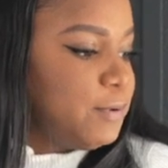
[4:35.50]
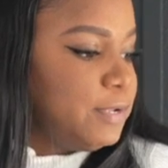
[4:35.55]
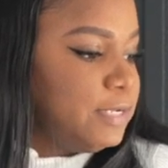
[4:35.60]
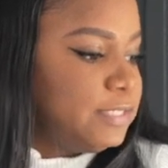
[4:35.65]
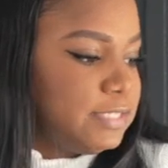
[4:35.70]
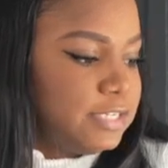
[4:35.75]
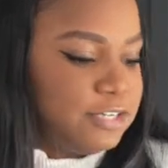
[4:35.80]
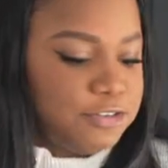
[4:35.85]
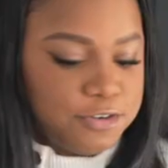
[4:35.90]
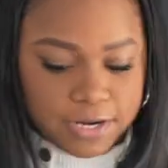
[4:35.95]
gonna
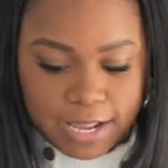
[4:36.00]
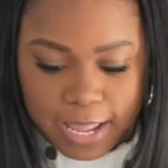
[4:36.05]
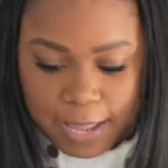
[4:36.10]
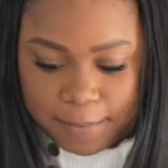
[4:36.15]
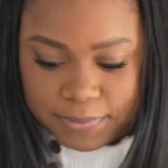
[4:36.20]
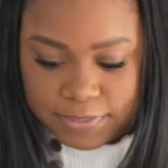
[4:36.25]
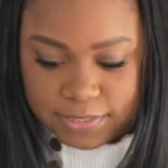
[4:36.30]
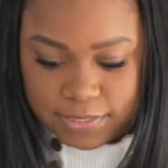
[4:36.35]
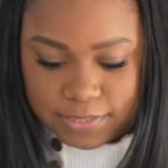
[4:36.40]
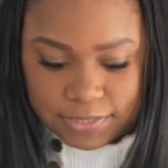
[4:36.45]
set it on the
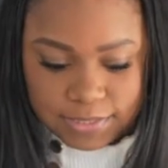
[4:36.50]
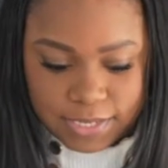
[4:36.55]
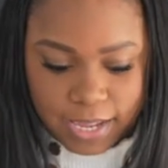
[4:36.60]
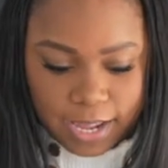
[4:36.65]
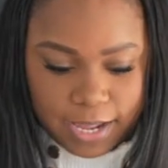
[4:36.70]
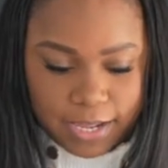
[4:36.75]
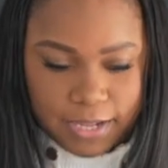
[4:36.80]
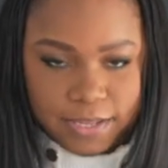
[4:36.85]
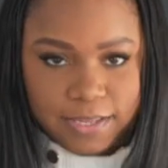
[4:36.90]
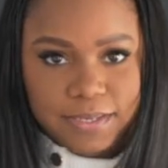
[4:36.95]
opposite
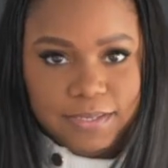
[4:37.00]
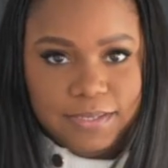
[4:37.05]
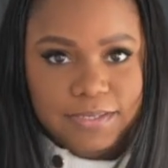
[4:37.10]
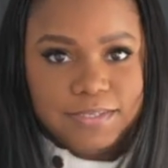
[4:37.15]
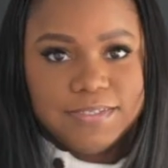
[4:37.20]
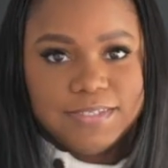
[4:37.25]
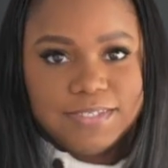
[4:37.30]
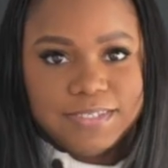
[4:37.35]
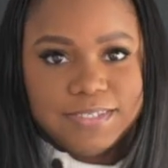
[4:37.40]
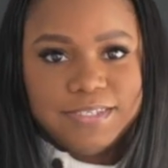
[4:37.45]
side
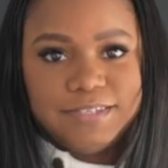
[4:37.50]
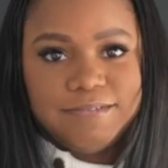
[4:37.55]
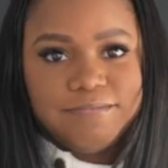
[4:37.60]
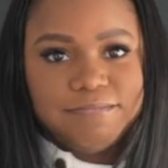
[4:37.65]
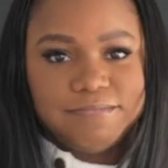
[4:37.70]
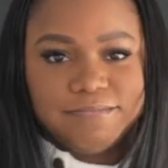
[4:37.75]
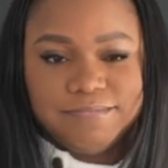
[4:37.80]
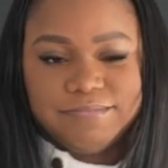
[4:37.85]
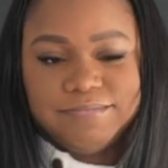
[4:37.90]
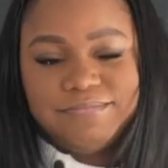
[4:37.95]
because,
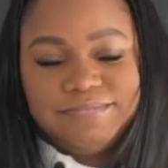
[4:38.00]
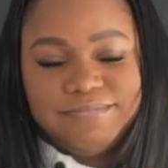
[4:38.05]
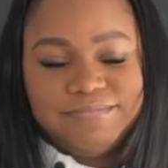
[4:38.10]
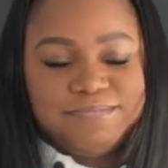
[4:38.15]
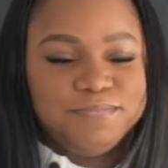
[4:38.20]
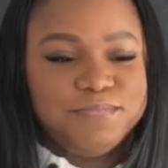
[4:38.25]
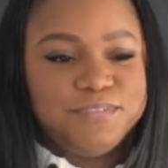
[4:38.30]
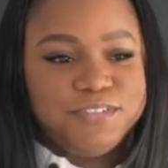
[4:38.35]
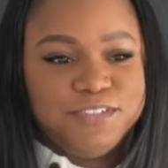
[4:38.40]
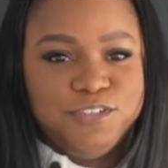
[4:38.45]

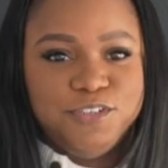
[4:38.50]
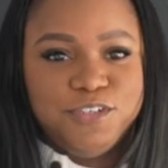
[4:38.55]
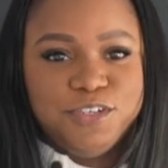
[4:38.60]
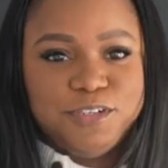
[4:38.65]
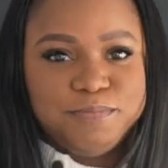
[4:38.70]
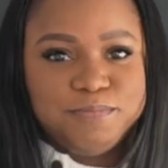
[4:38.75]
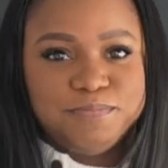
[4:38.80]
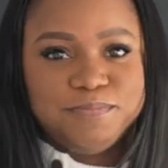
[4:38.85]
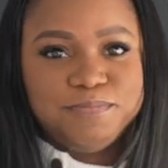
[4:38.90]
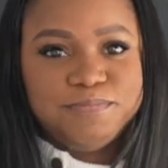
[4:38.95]
you know,
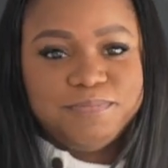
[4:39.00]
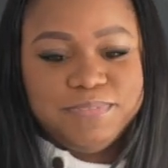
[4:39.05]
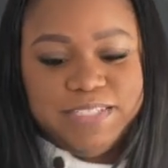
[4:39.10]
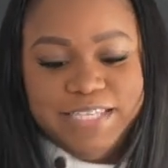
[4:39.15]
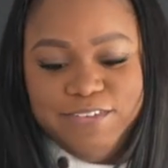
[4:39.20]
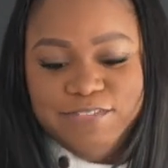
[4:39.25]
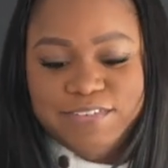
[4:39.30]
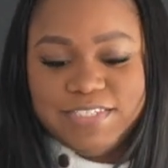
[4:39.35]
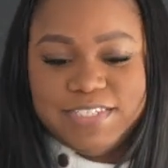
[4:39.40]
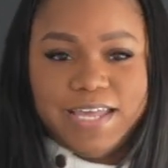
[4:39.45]

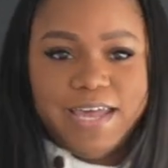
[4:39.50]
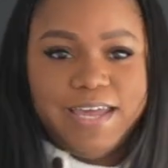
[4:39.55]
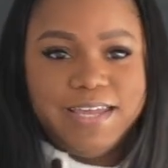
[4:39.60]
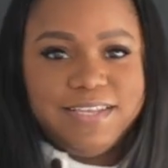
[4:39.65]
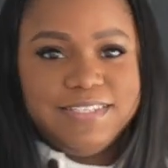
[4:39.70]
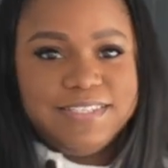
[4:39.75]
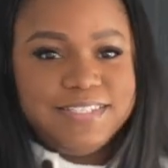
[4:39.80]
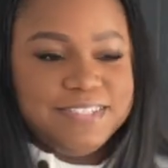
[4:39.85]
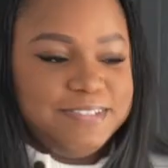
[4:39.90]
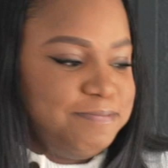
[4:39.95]
even
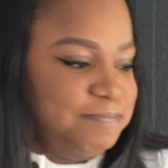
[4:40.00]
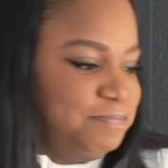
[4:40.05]
sides.